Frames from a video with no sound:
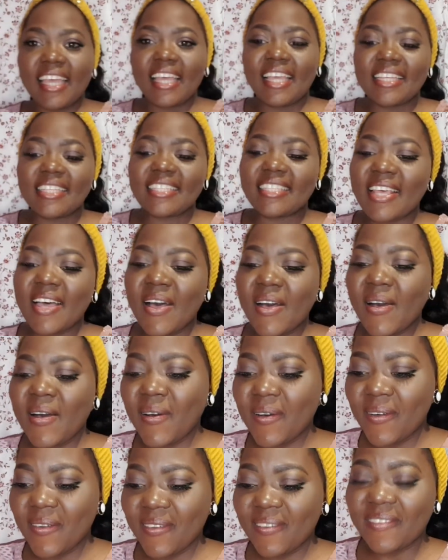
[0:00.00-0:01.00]

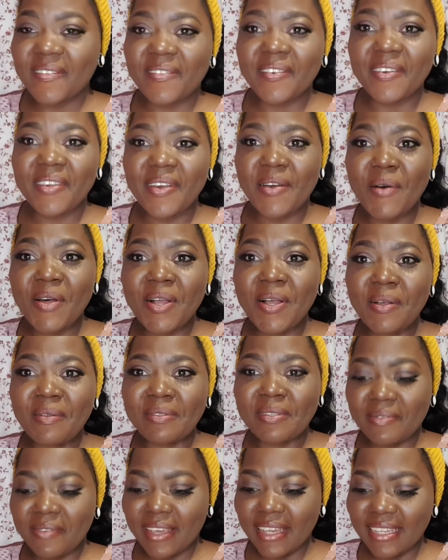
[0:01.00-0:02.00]
So, you're welcome
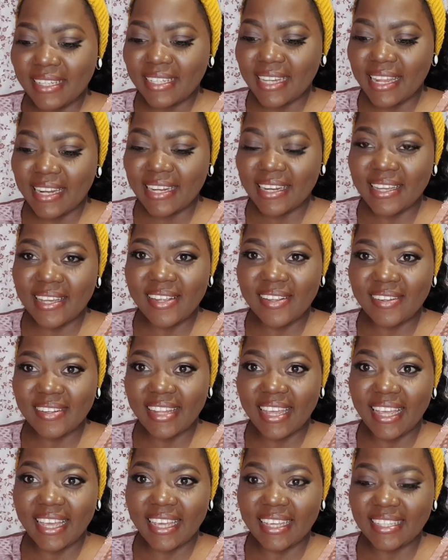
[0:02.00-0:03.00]
to my channel.
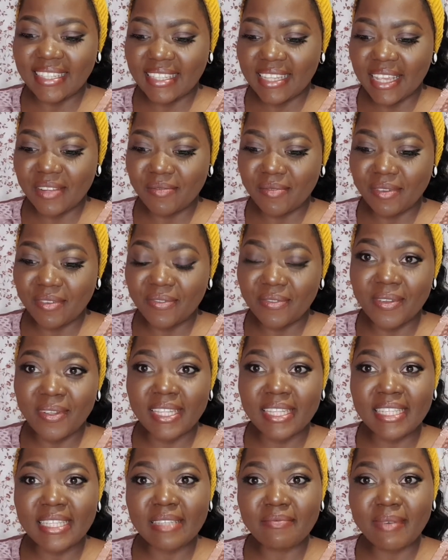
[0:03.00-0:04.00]
Like I said before,
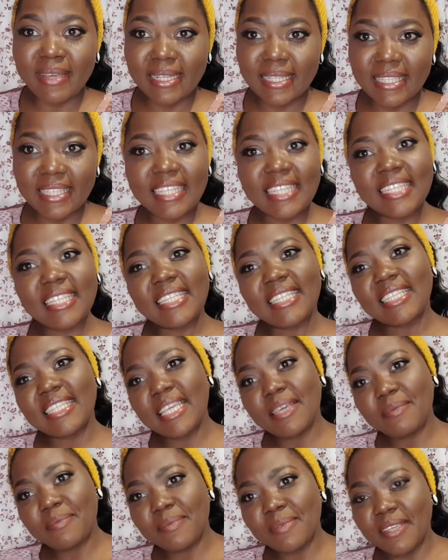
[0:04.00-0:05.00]
this is Maxine's
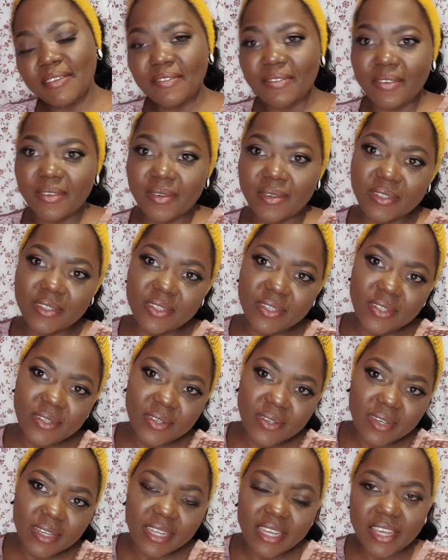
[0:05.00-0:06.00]
Tips. If you're
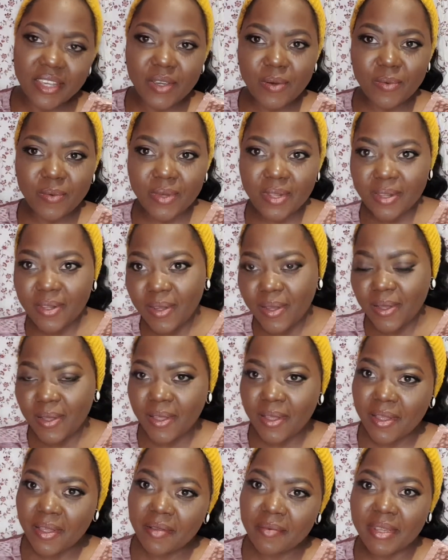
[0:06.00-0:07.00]
new here, you're
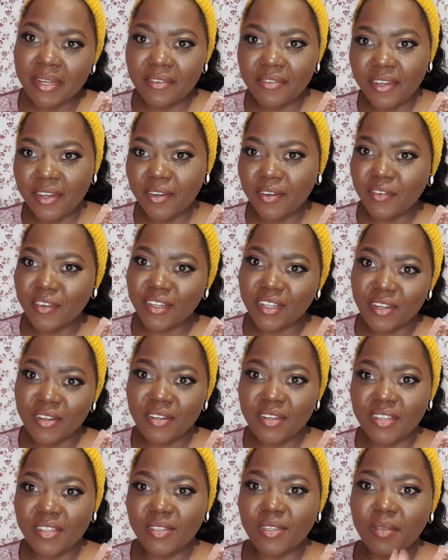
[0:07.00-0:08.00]
welcome. And if you're a
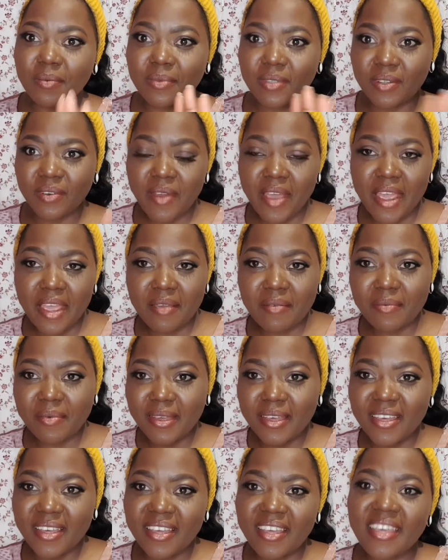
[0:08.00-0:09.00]
returning
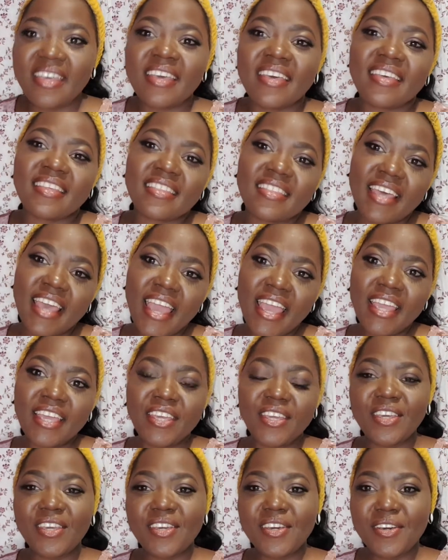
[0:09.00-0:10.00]
subscriber, thank
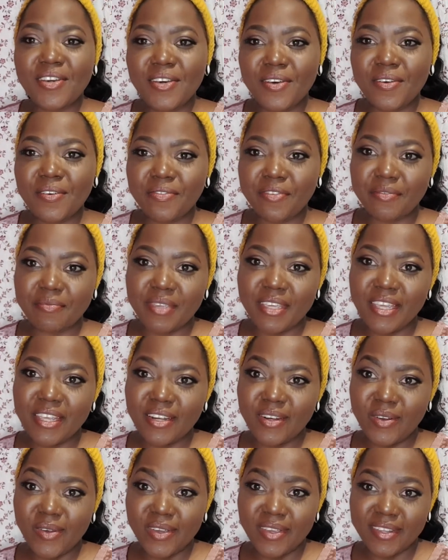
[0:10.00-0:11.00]
you for
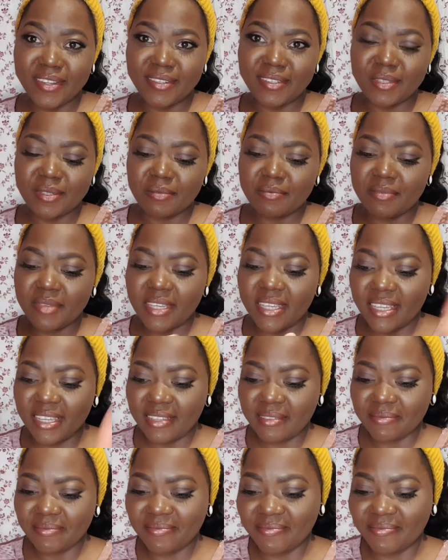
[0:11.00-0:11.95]
being loyal to me.